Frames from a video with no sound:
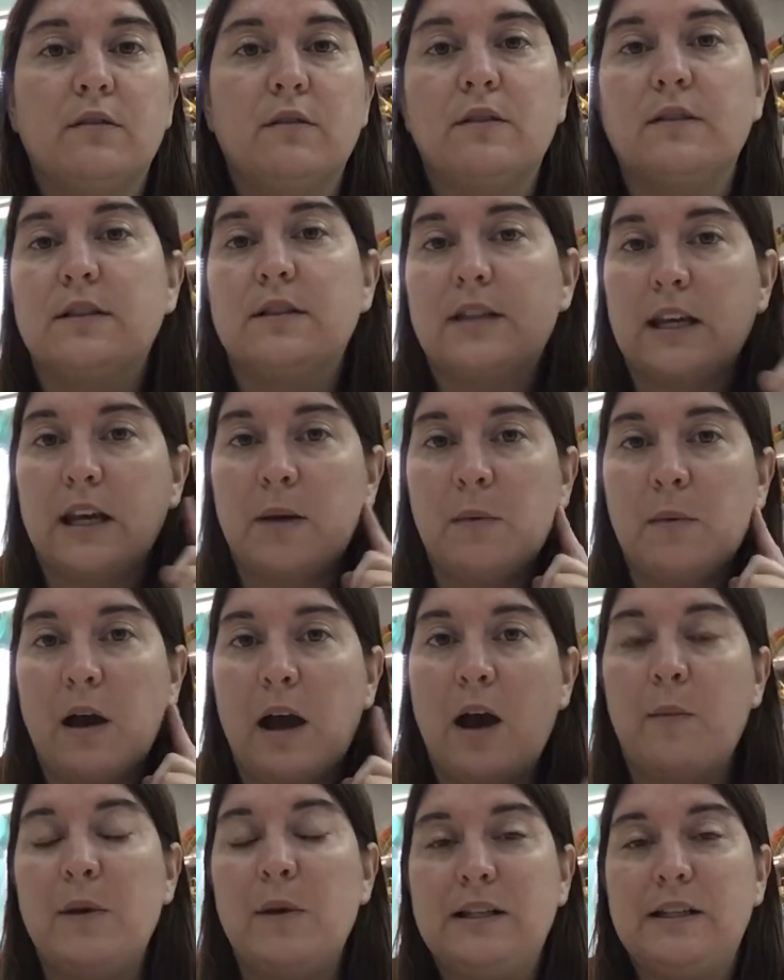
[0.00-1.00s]
Let's think about
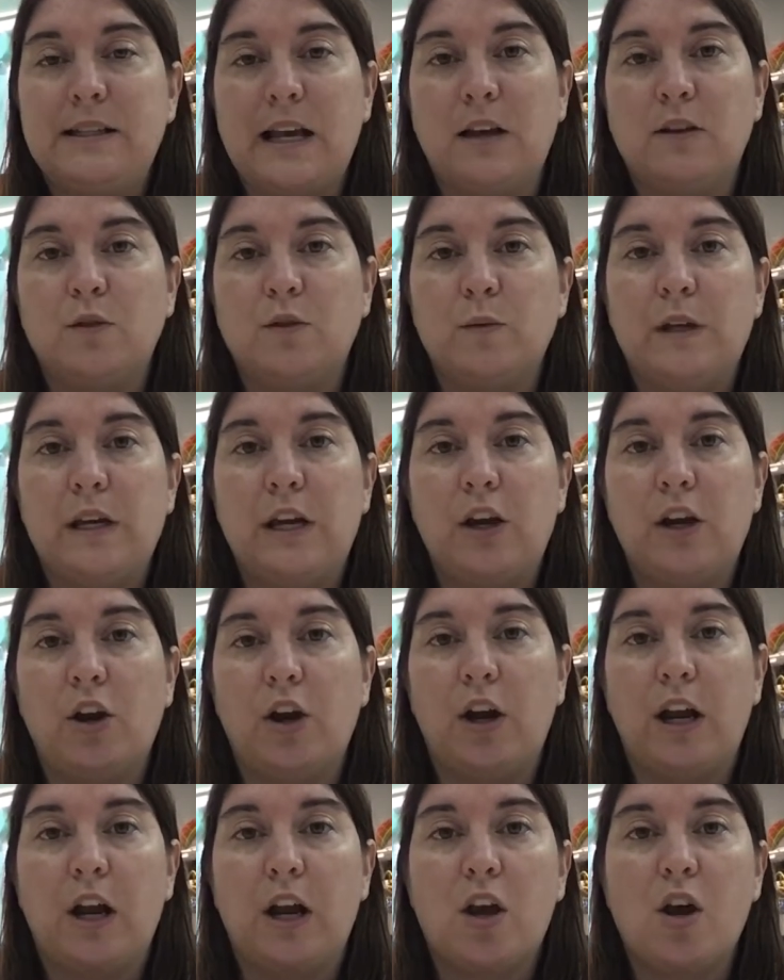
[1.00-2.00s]
how many sounds we hear
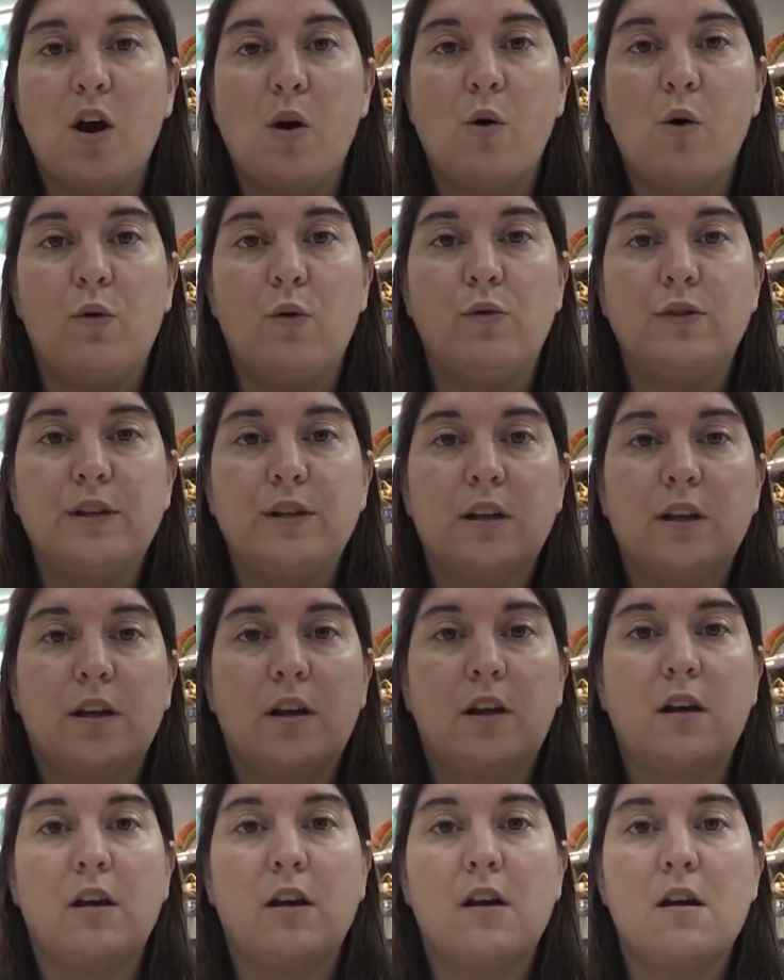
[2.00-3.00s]
in cold.
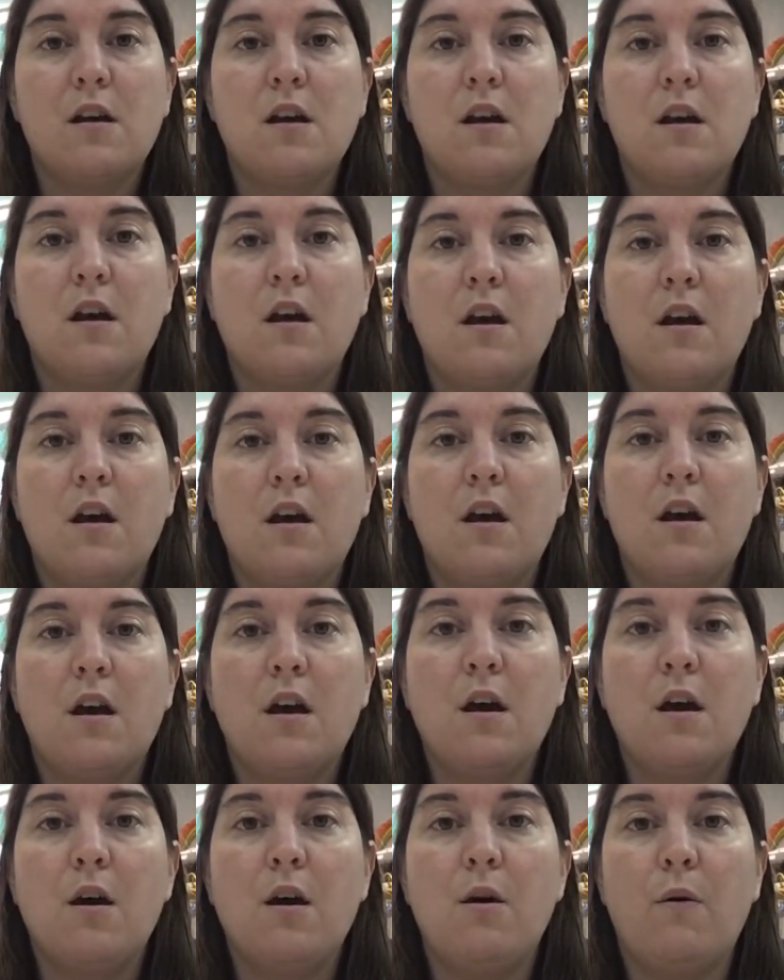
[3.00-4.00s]

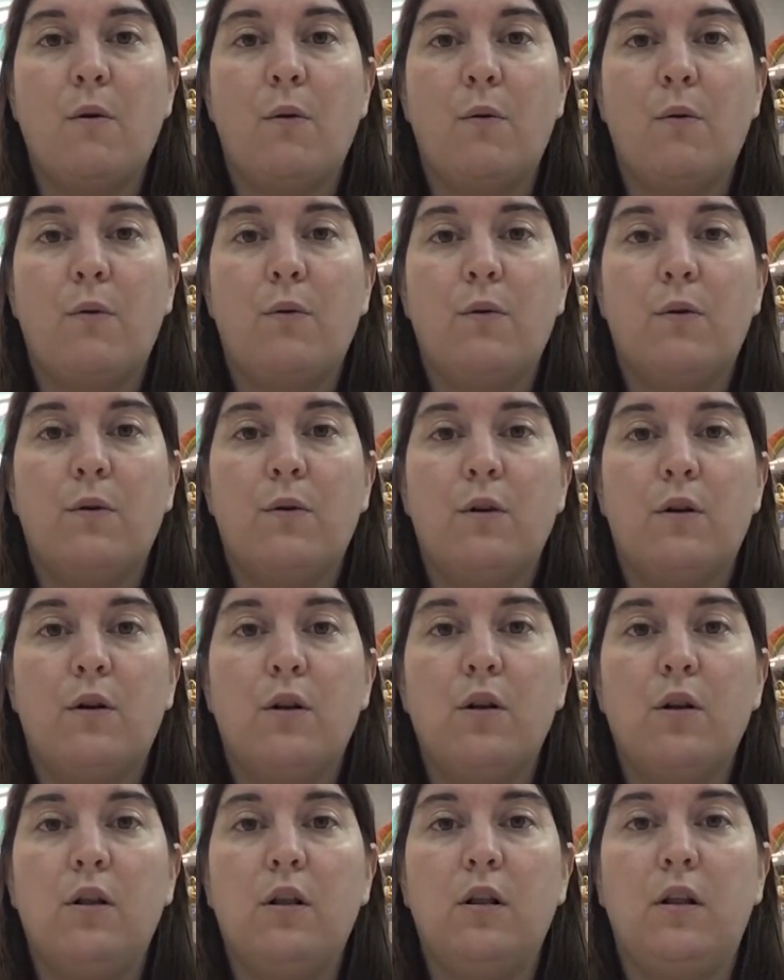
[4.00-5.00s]
K, O,
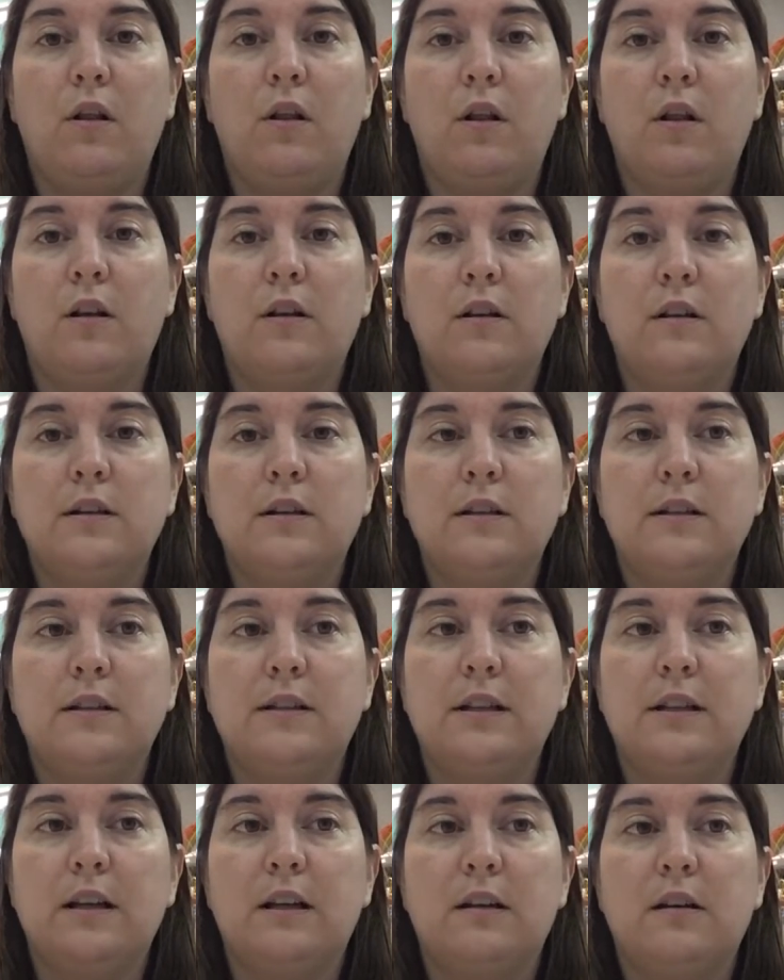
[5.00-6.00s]
L,
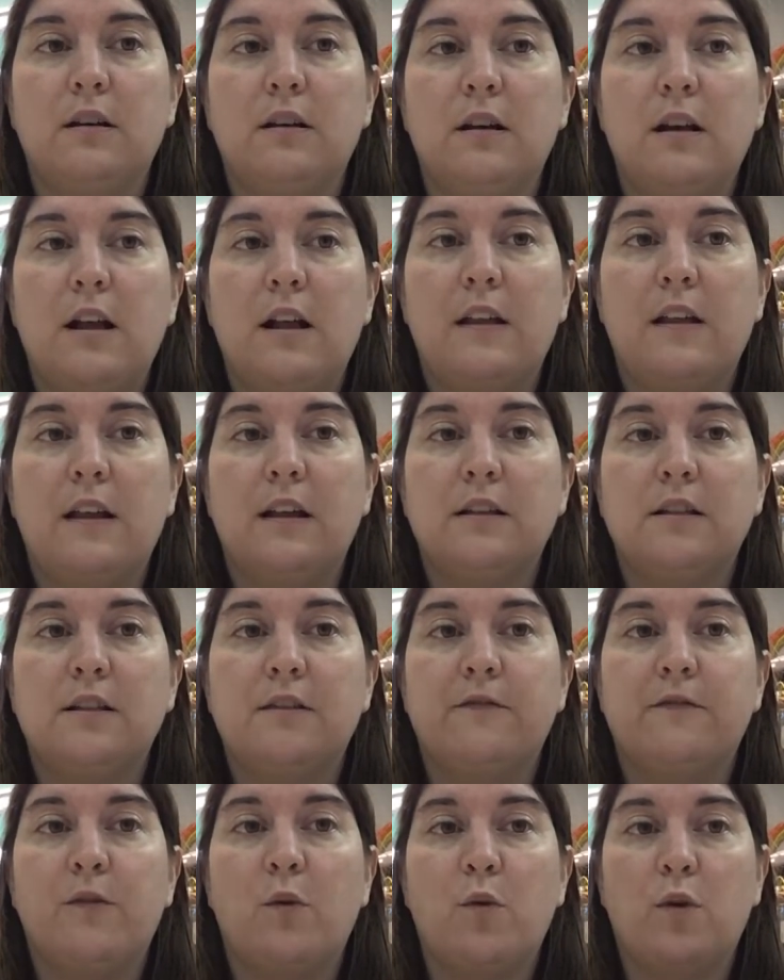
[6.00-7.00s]
D. That's
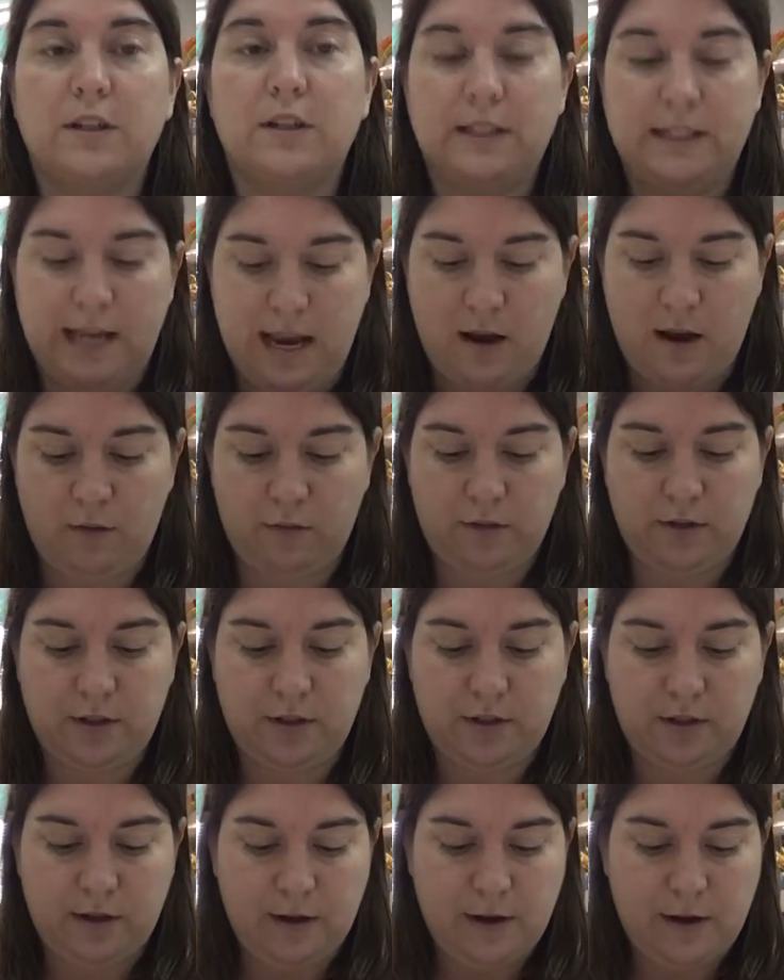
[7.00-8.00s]
4
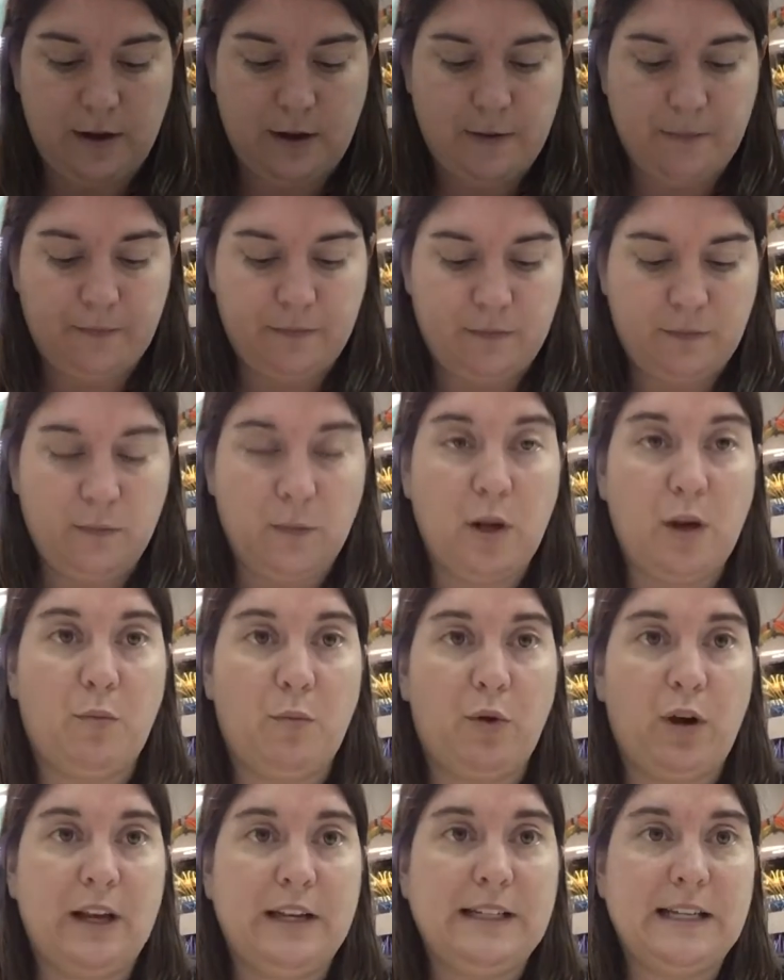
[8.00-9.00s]
sounds. I'm going to
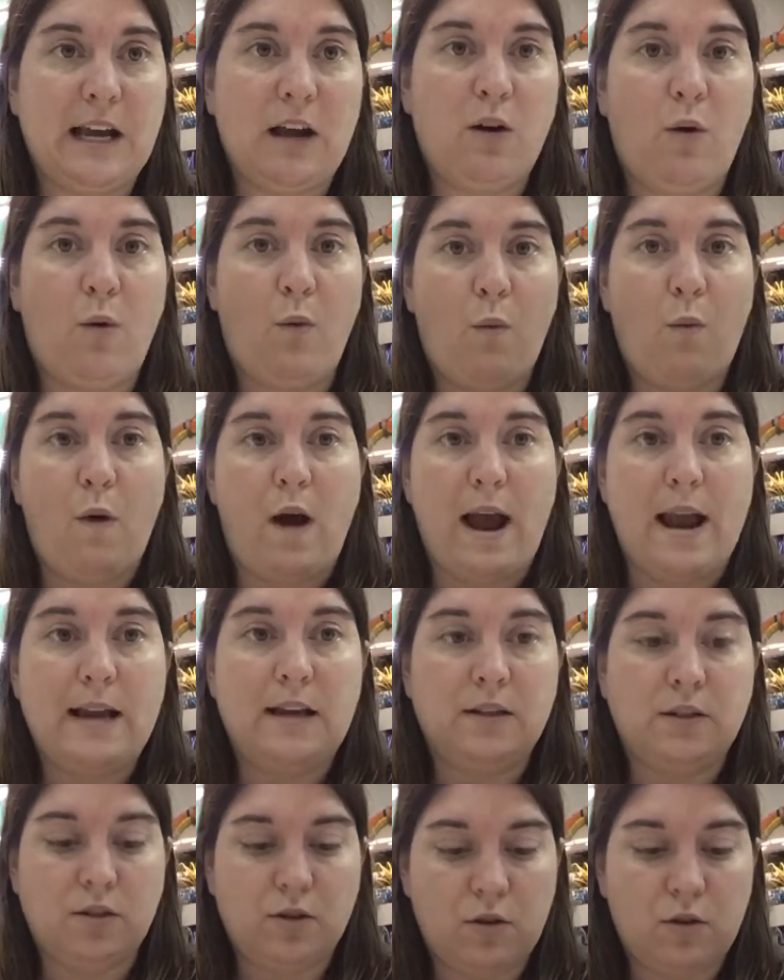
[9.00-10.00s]
bring down a
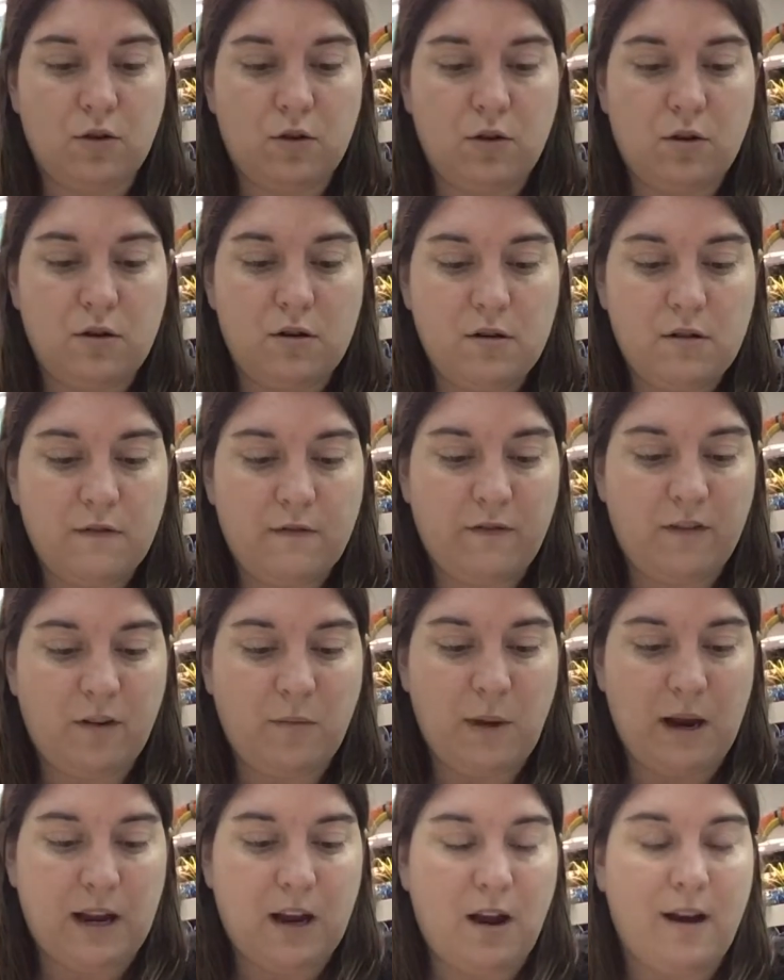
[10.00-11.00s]
white circle for
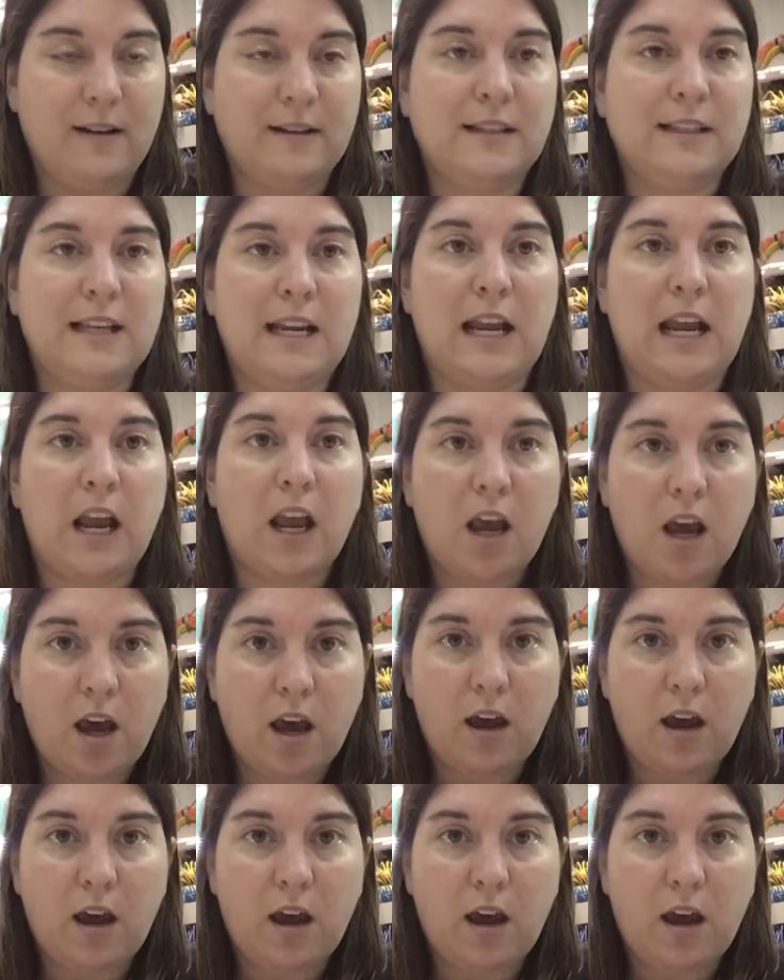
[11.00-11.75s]
my consonant K.